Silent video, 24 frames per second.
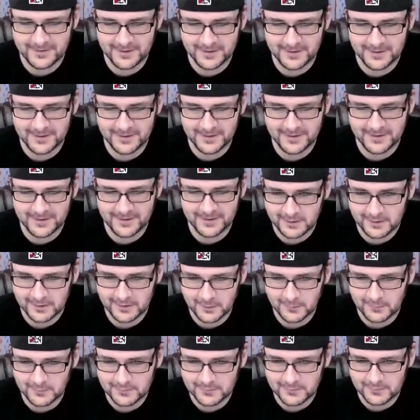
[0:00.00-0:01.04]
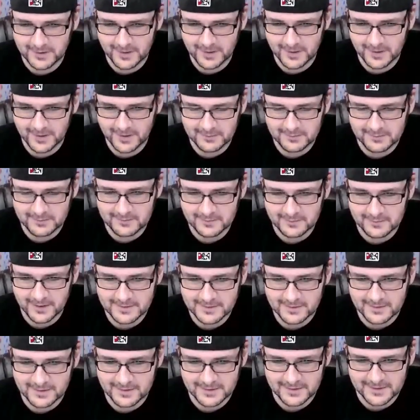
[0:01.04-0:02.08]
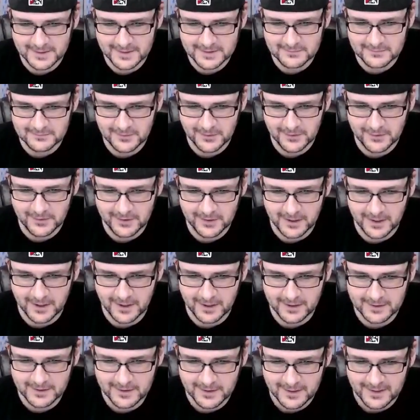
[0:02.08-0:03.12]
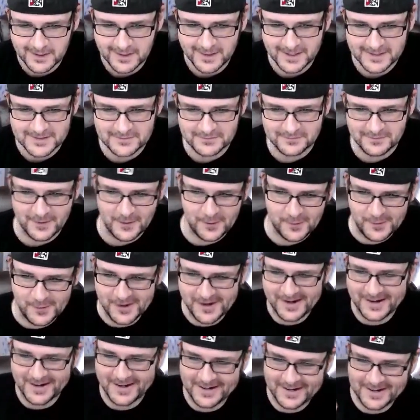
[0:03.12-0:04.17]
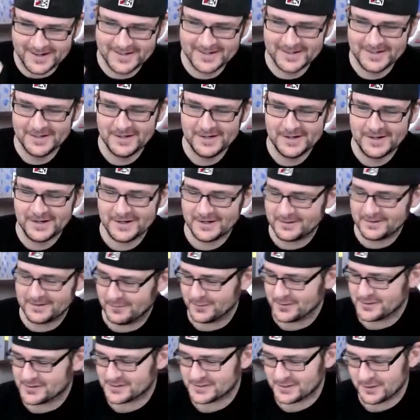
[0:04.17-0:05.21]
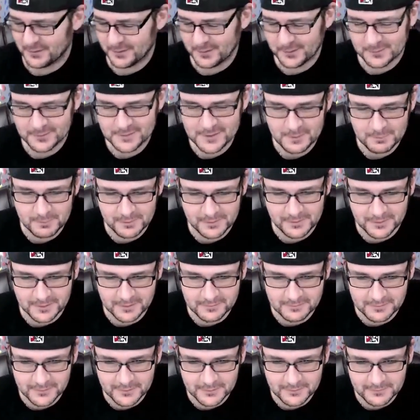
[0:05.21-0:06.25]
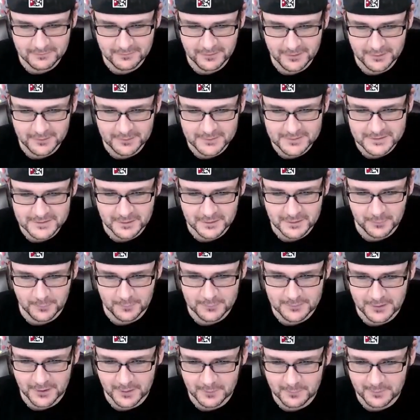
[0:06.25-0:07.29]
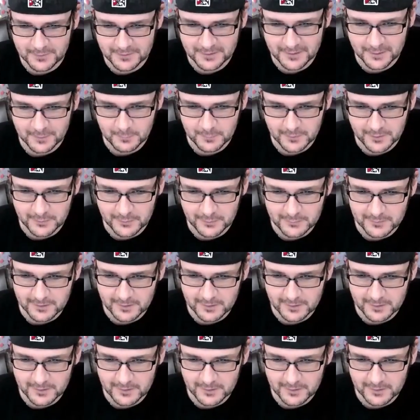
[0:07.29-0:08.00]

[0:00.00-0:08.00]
you were gonna go to that to that thing, and that's yeah. very uh, it's very uh, very stereotypical of you, or very stereotyping there, BOT.